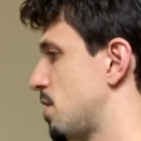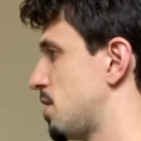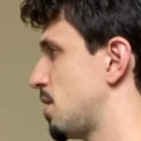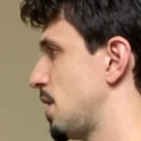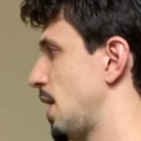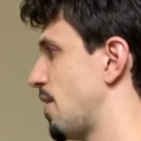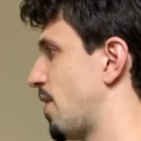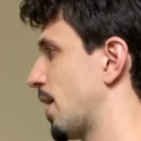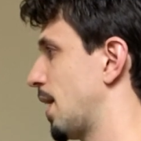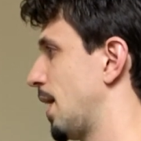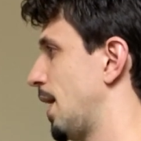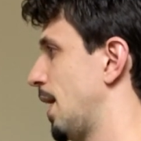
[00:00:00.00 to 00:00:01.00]
to see if I
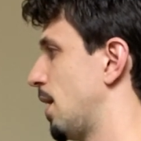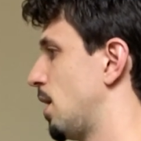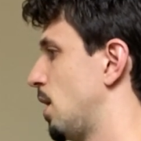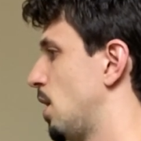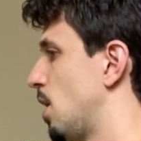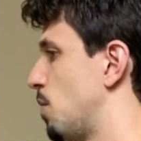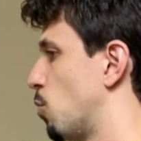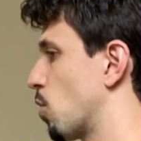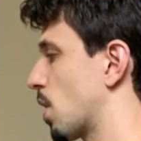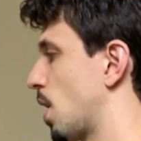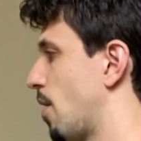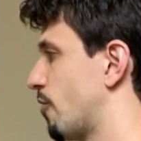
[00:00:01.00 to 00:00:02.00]
can get a more
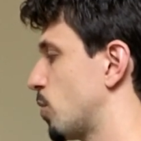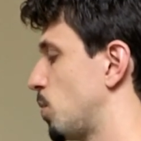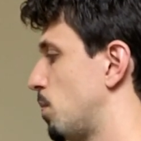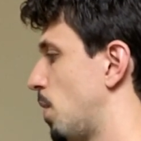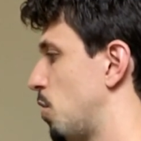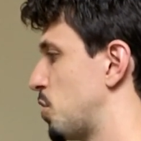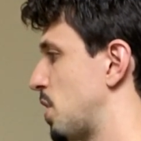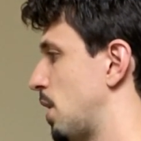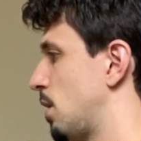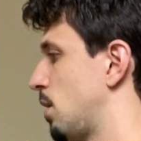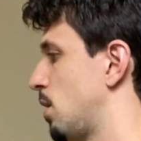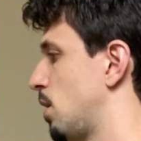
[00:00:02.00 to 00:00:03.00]
comfortable
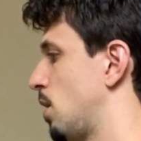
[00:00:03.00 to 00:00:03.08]
motion